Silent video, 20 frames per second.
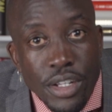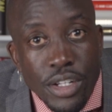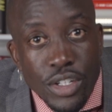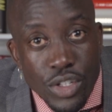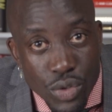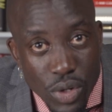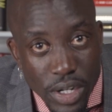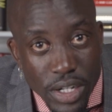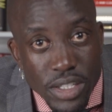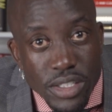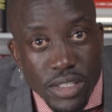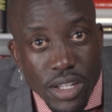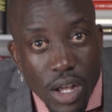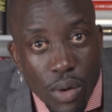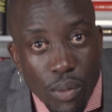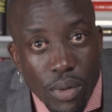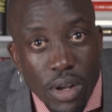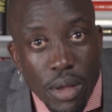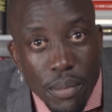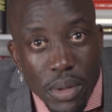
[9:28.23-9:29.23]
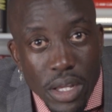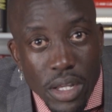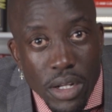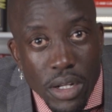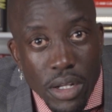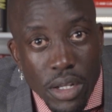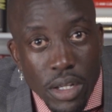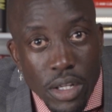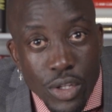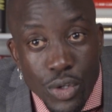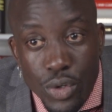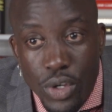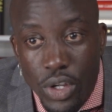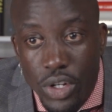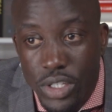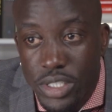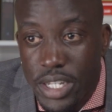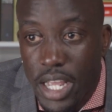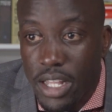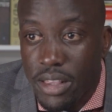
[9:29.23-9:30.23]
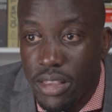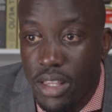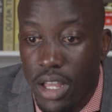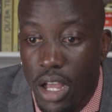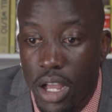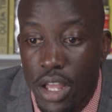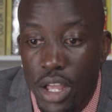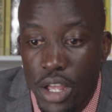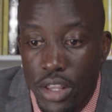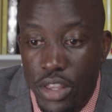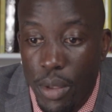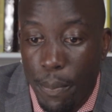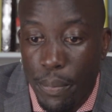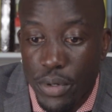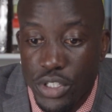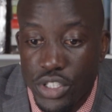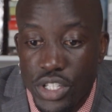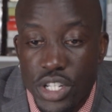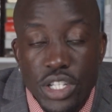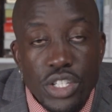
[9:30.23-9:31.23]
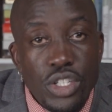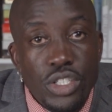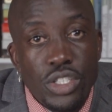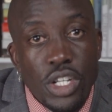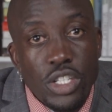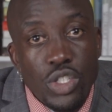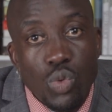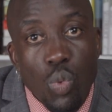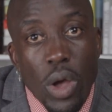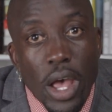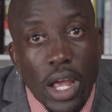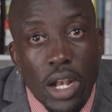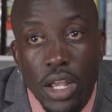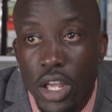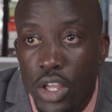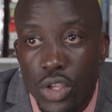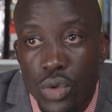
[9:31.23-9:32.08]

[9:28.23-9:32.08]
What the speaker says: Do you understand what I mean? You gotta take the procedures as well.